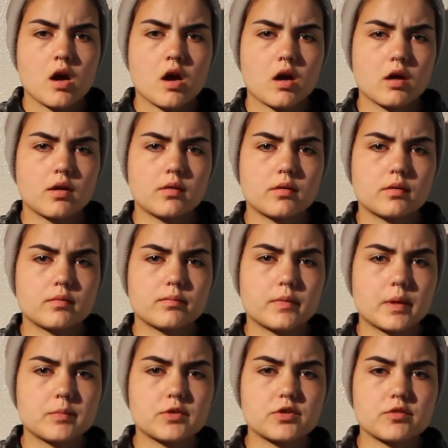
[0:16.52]

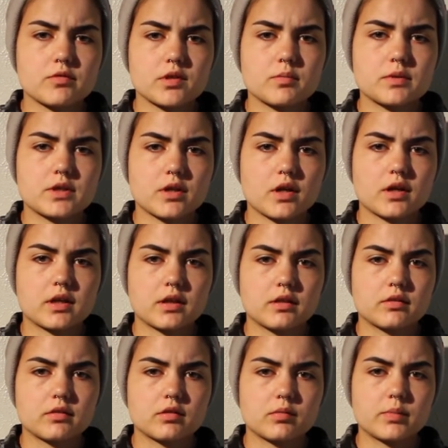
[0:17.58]
I'm just going to be talking a
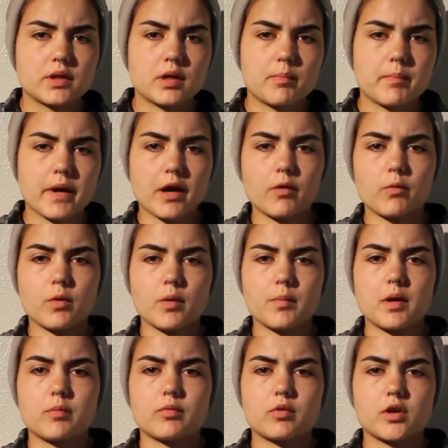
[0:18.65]
little bit about what
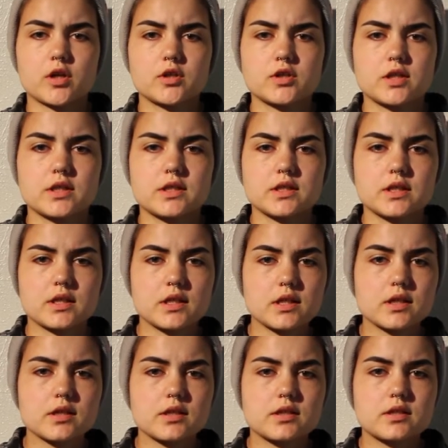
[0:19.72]
my project
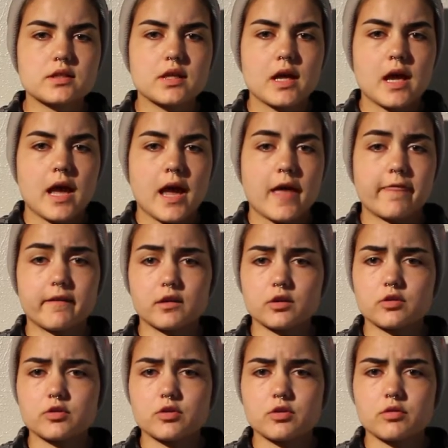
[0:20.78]
is, and then
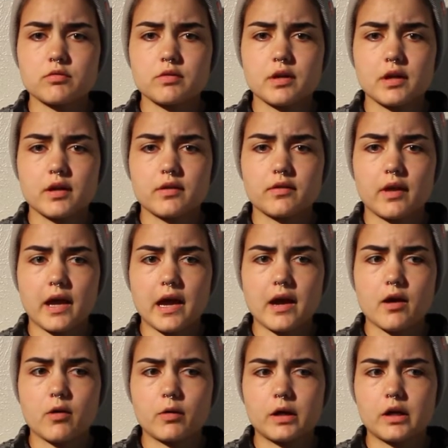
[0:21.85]
I'll show you guys
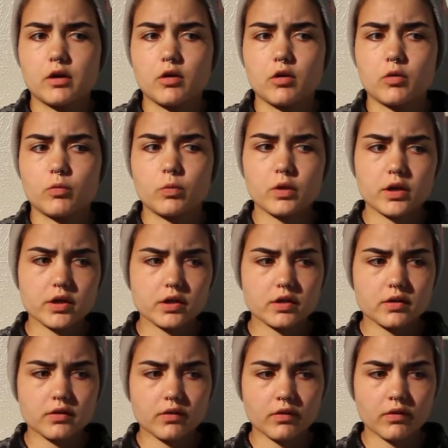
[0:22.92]
how it all
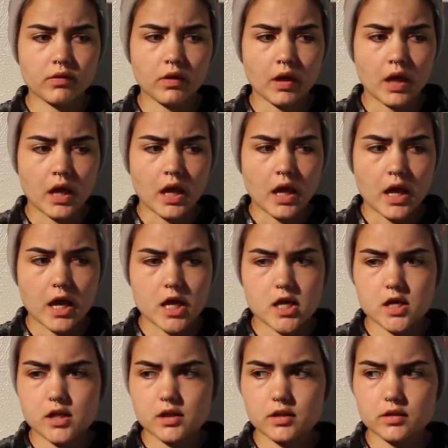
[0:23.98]
works,
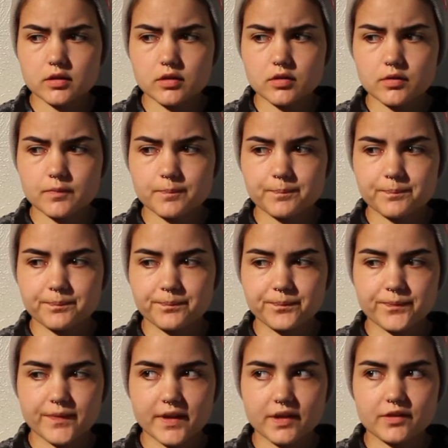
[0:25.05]
and
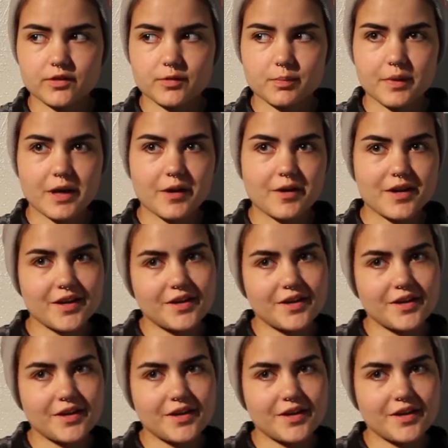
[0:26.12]
that's about